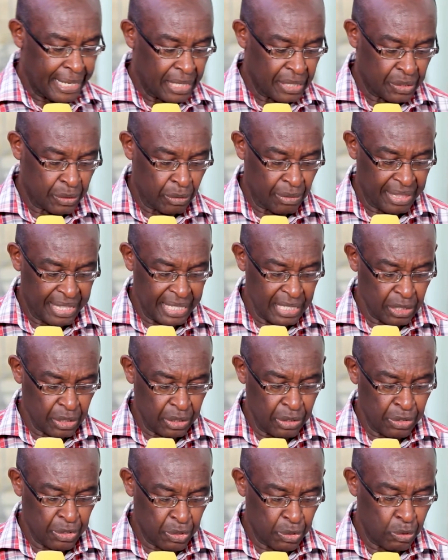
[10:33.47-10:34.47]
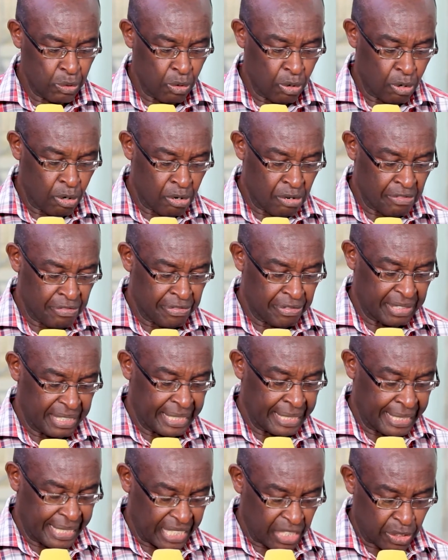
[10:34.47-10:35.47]
So this issue of
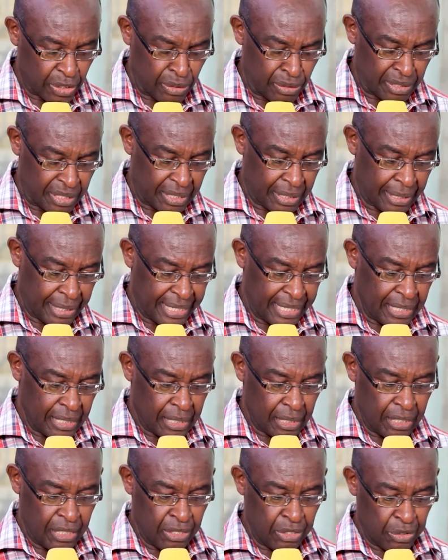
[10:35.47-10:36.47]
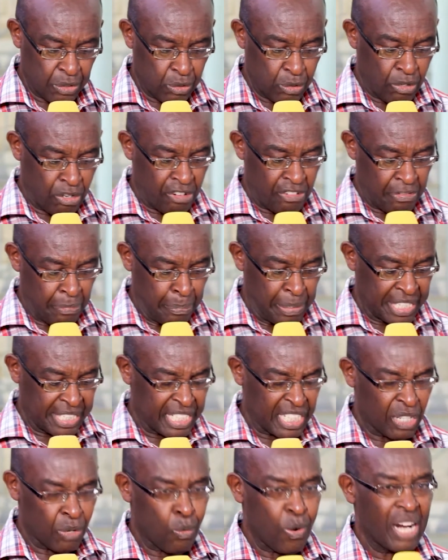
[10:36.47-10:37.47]
elections, this issue of
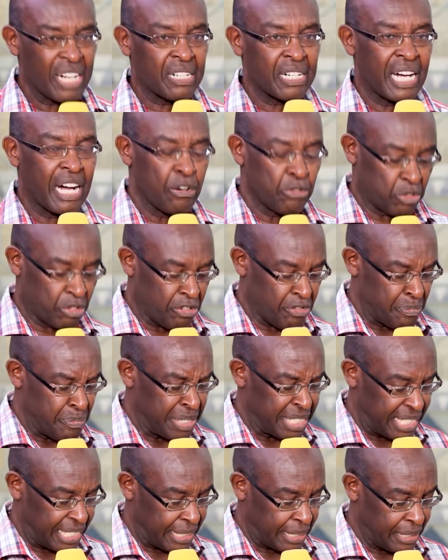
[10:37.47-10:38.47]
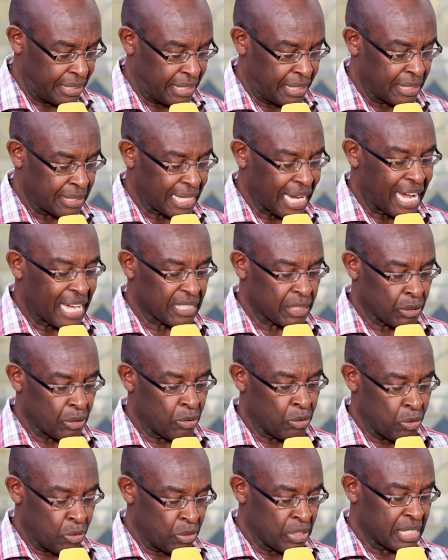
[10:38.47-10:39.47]
picking one out of many, is as
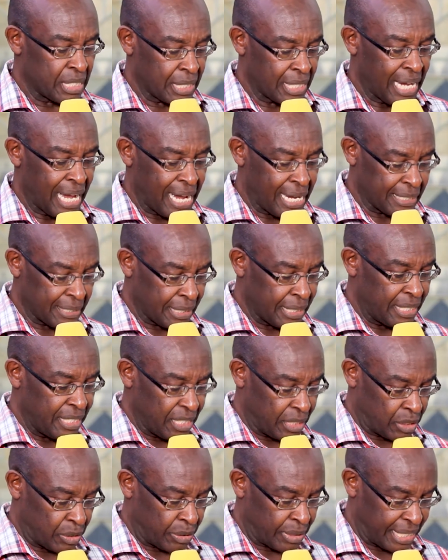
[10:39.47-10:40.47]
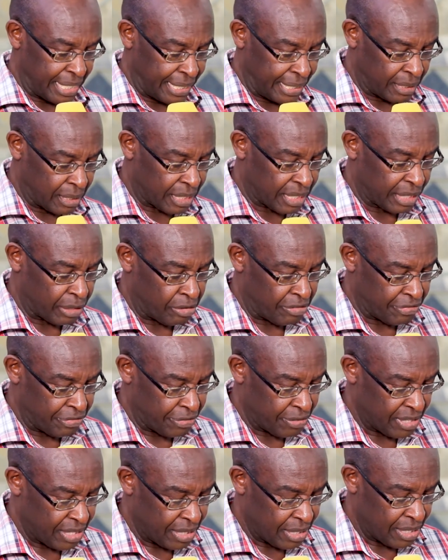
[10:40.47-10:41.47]
old as history
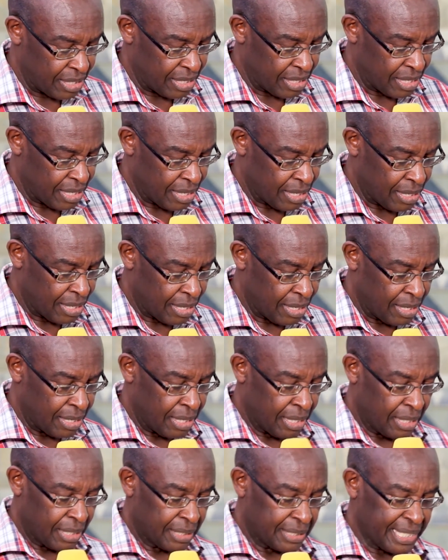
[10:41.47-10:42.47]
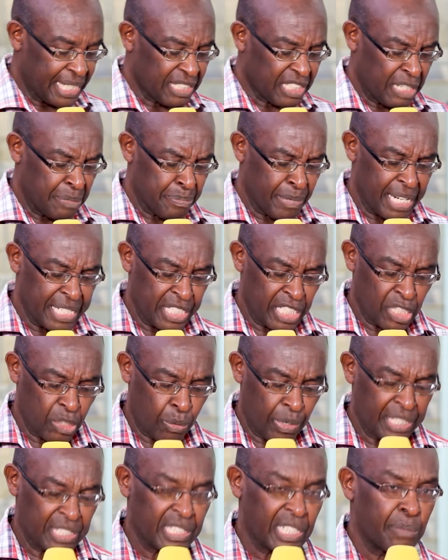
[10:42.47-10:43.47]
itself. Just imagine
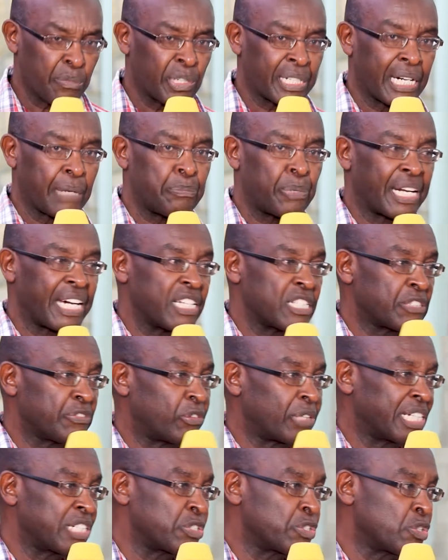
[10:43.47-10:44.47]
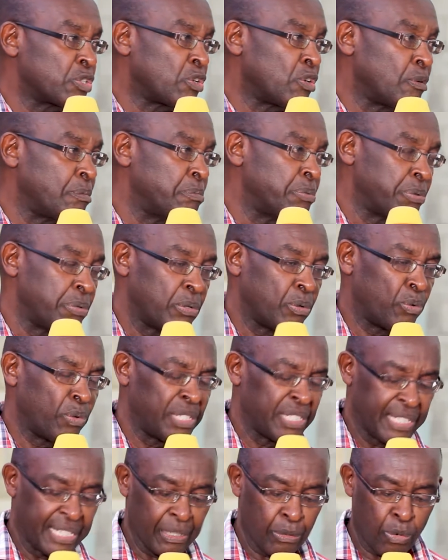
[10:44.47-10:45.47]
when somebody applies for a job,
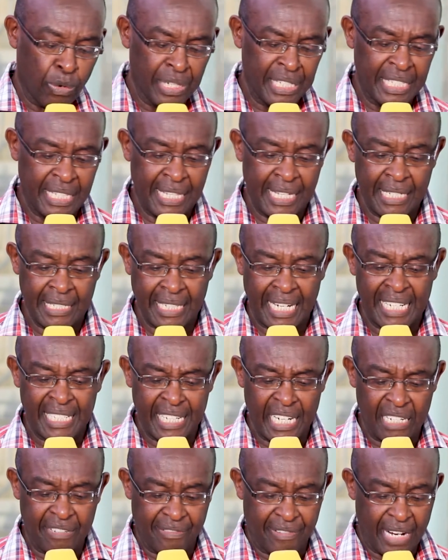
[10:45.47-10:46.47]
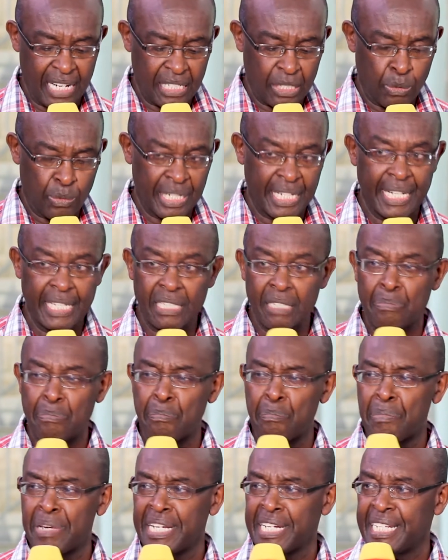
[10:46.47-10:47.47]
when there's an advert, we get
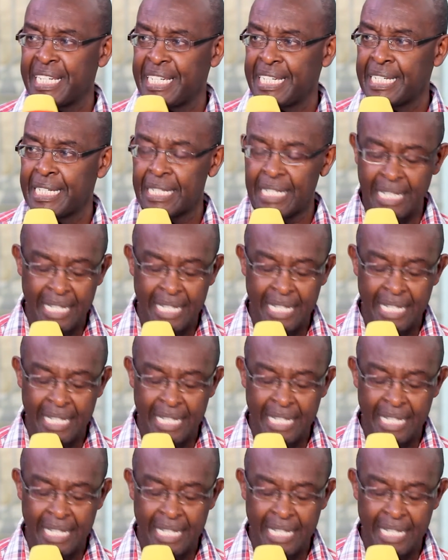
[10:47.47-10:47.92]
many